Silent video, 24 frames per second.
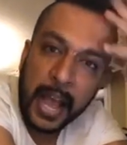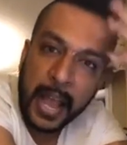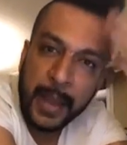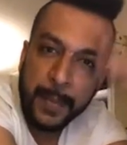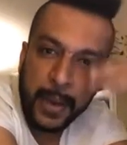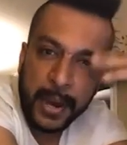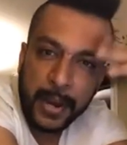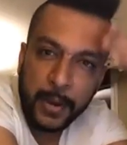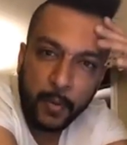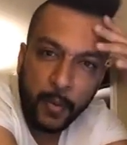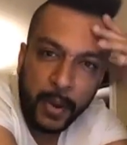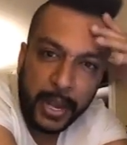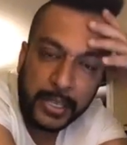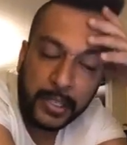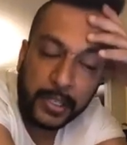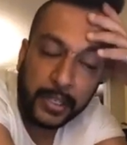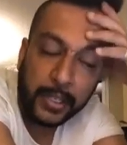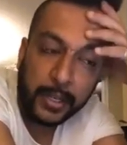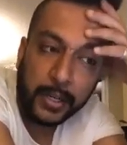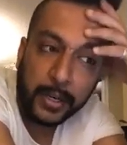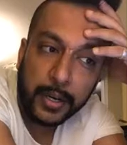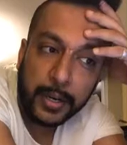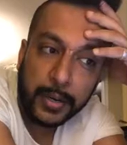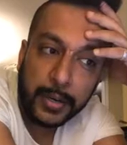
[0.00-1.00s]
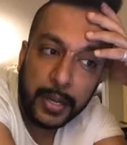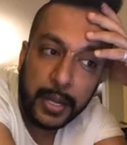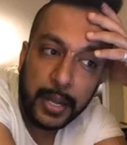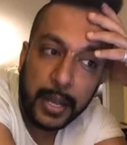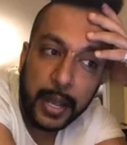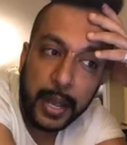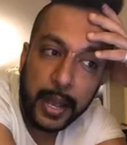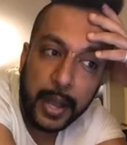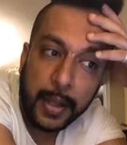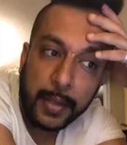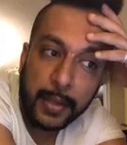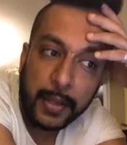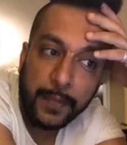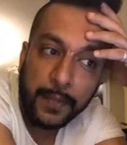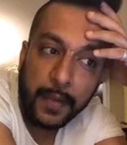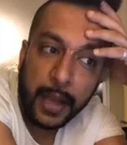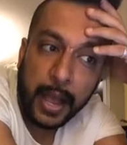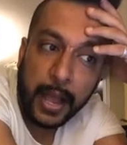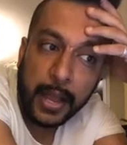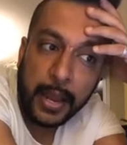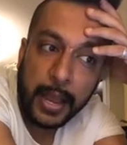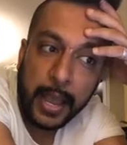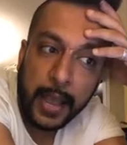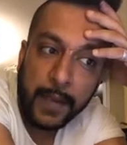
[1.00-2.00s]
I'm an investor. If
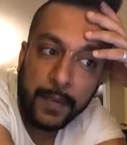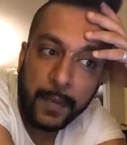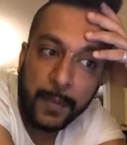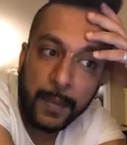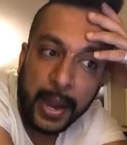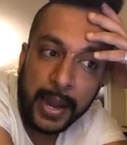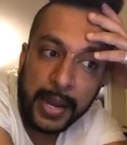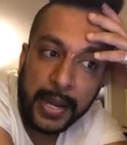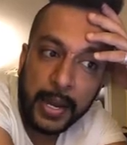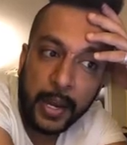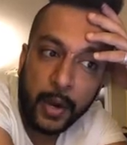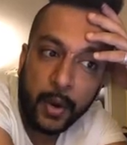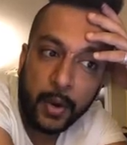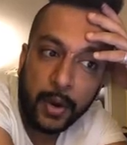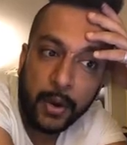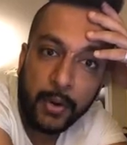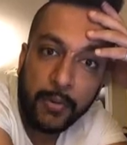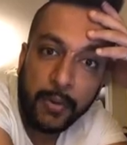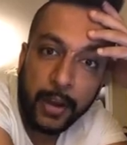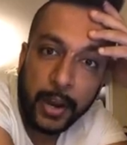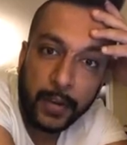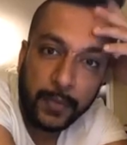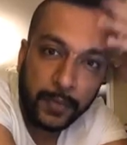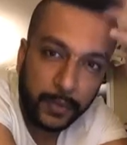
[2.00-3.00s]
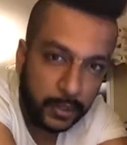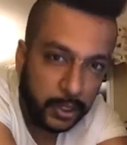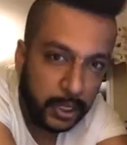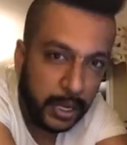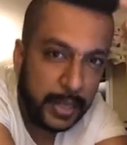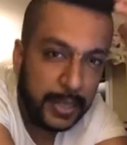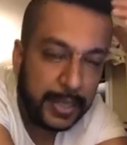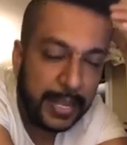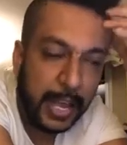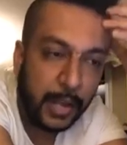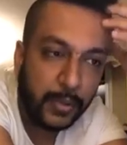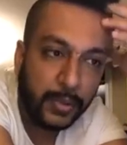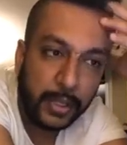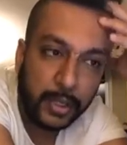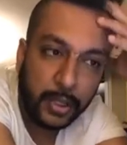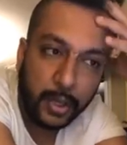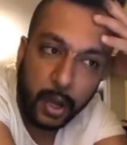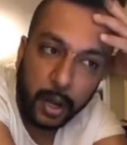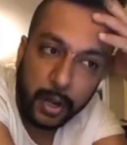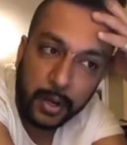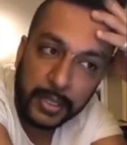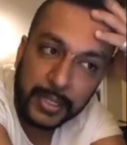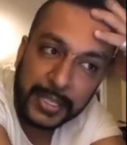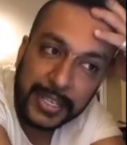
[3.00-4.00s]
I have a mining contract for
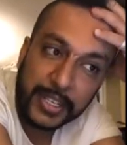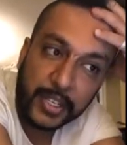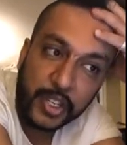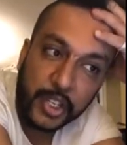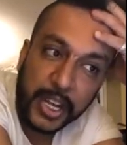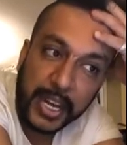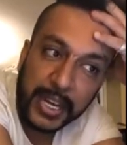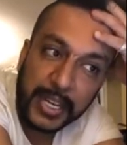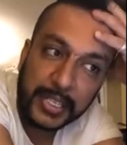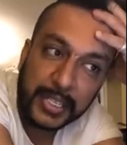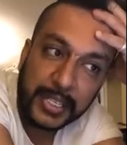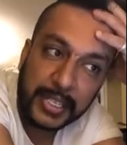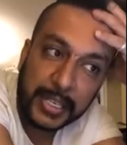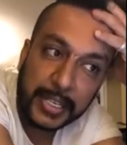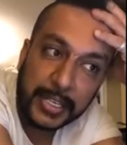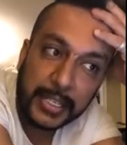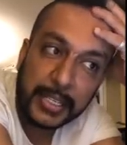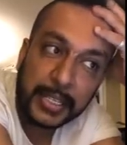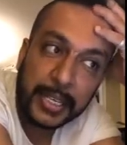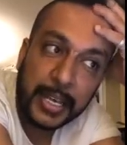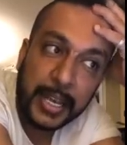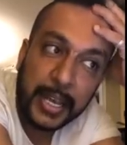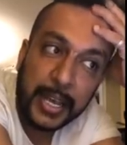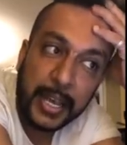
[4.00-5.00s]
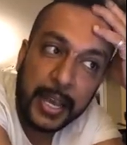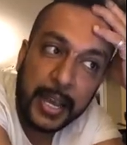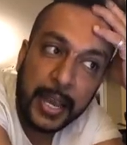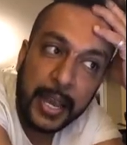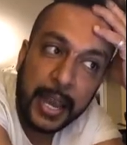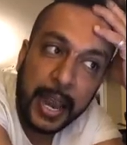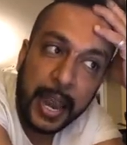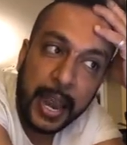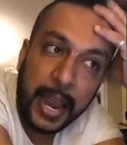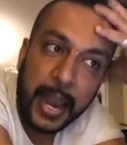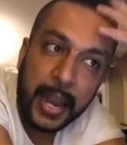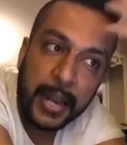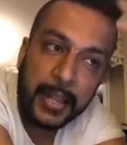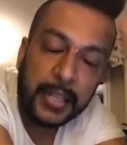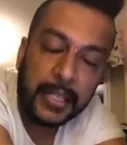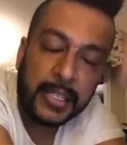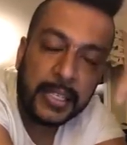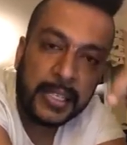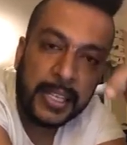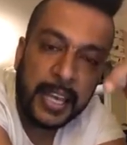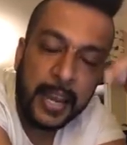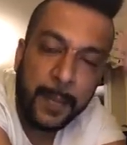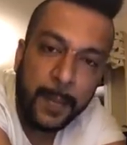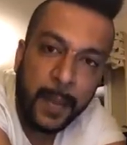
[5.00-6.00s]
$10,000 in Genesis, and
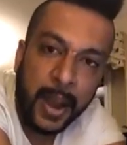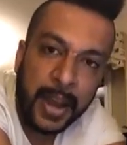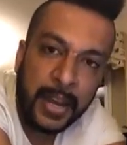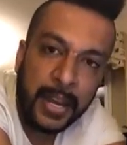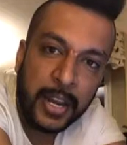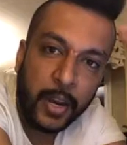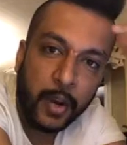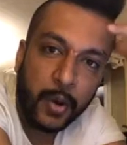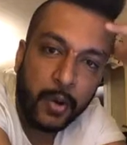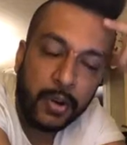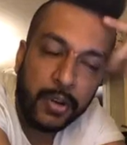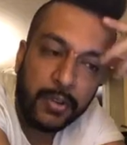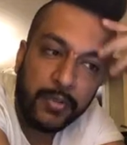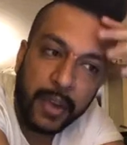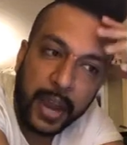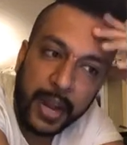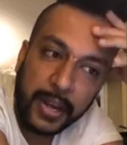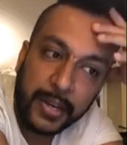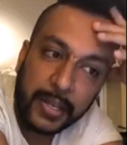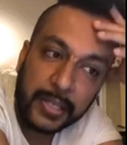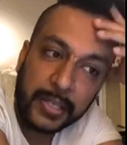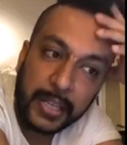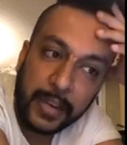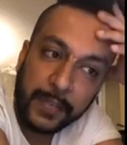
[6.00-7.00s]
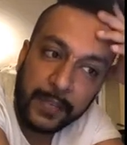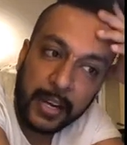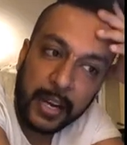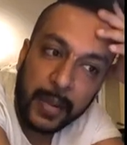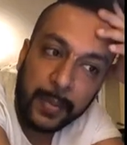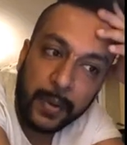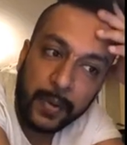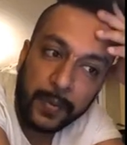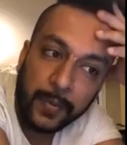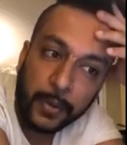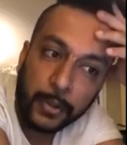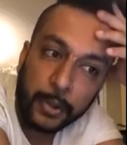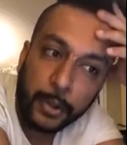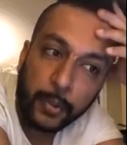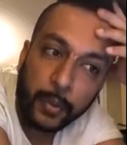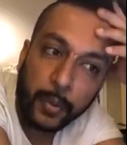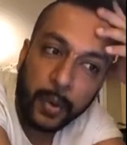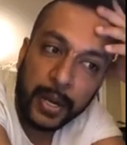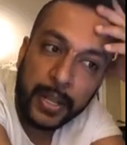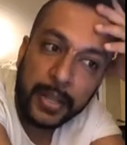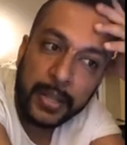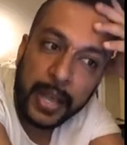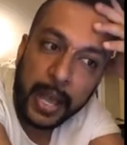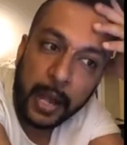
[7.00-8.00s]
the same mining contract is available for
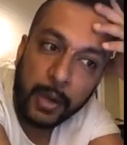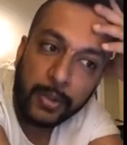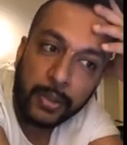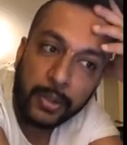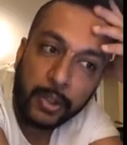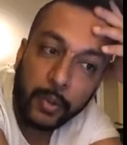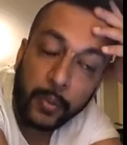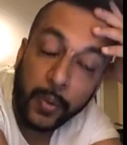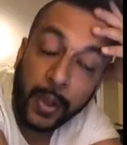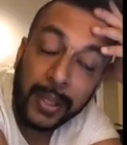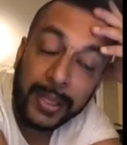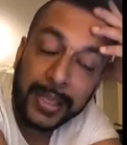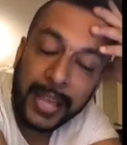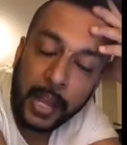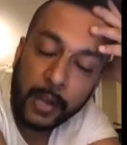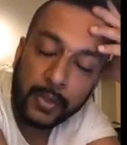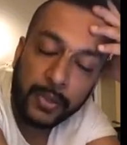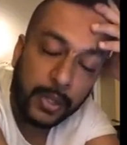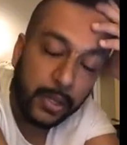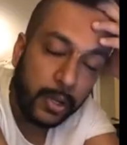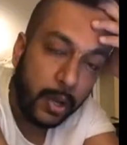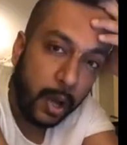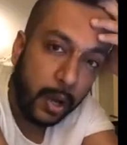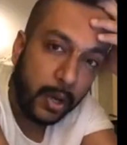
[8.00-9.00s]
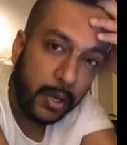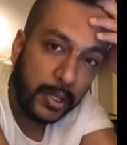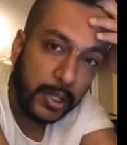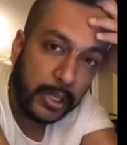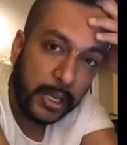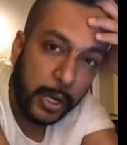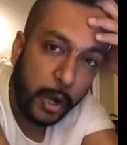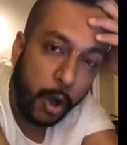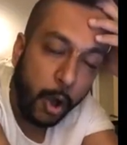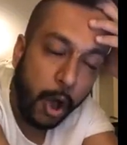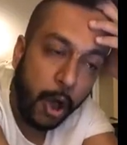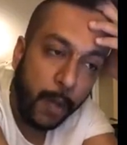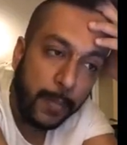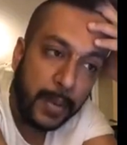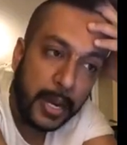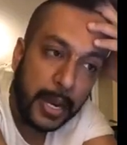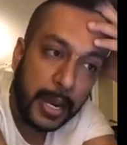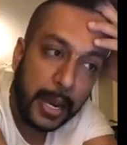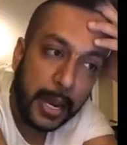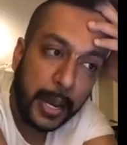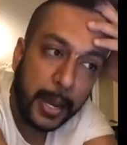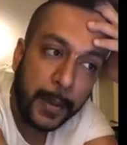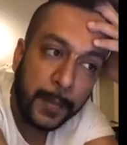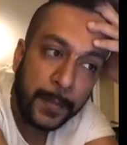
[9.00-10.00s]
$12,000 in
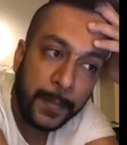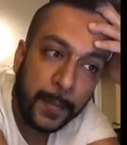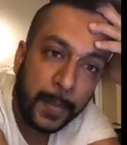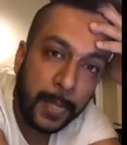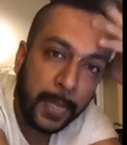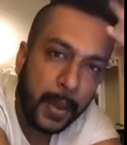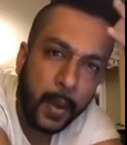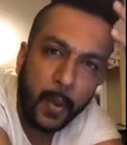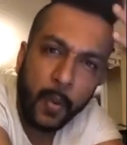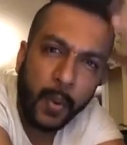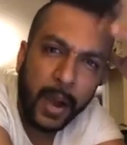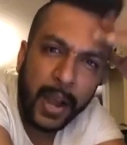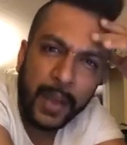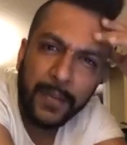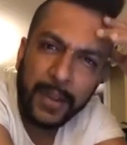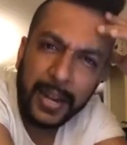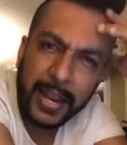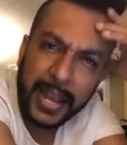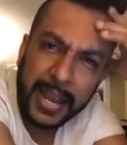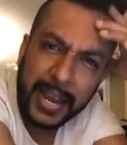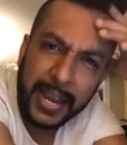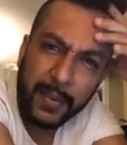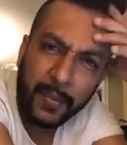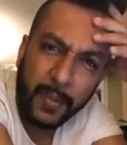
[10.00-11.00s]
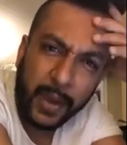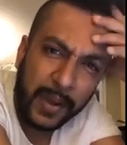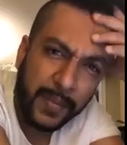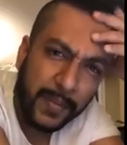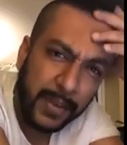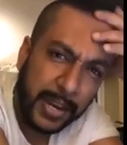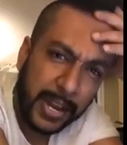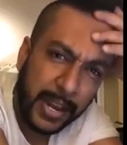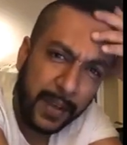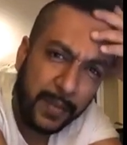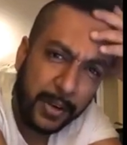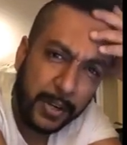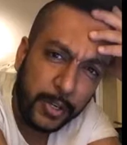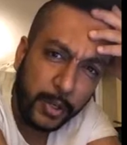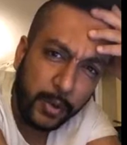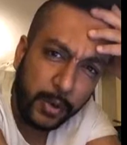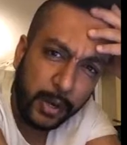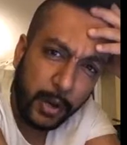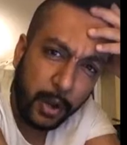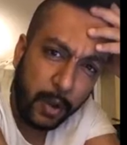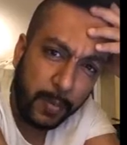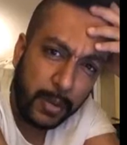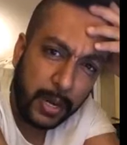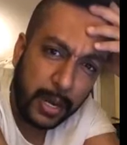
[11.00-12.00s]
Omnia, why will I ever
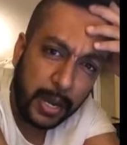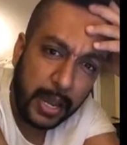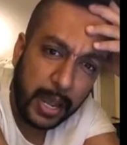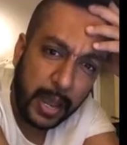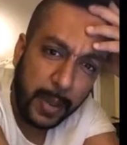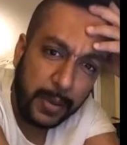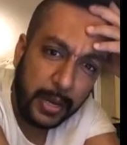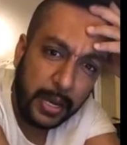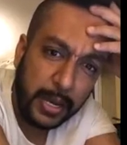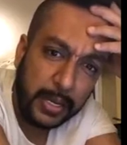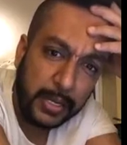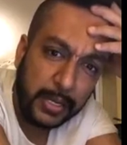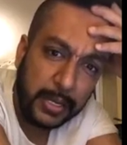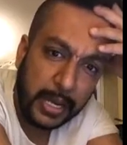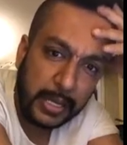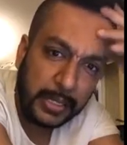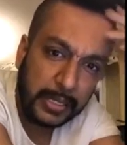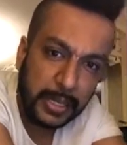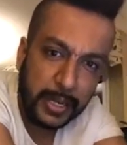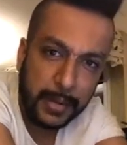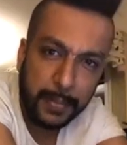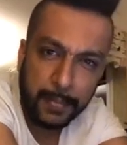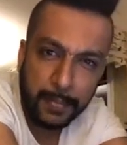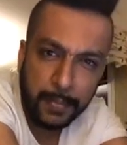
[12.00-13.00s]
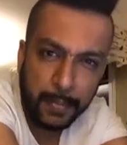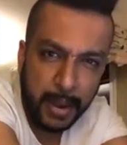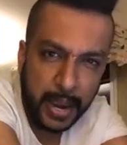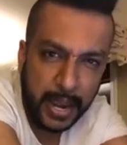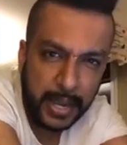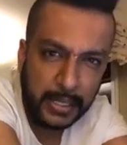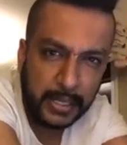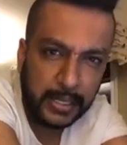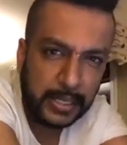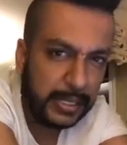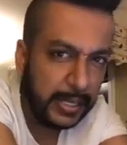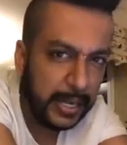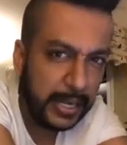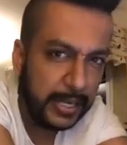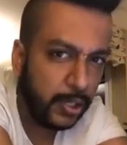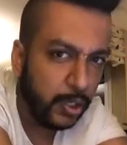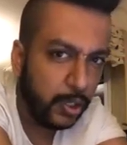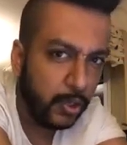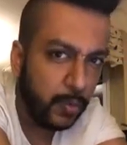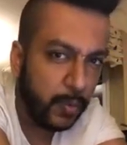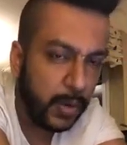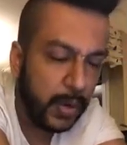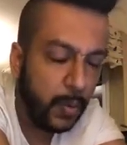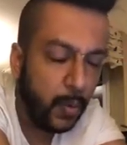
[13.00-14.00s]
join Omnia? I mean, it doesn't make
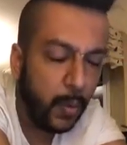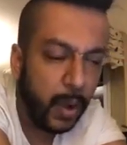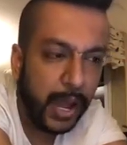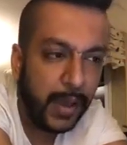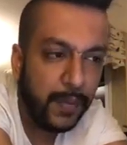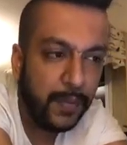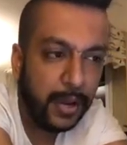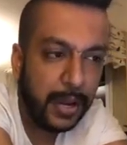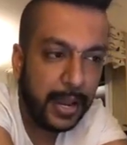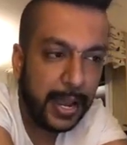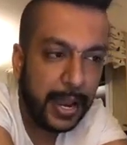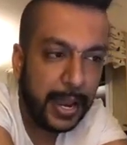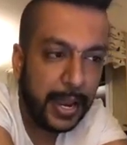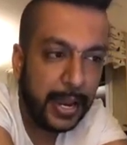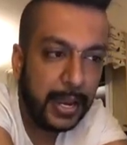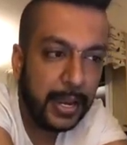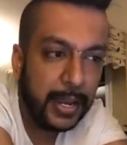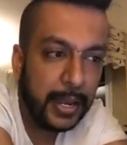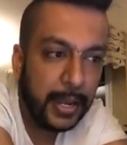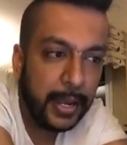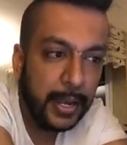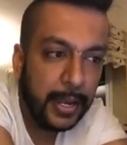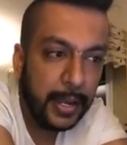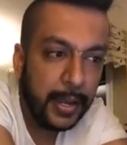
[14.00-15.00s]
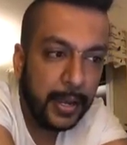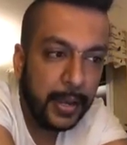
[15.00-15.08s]
sense to me. Why will I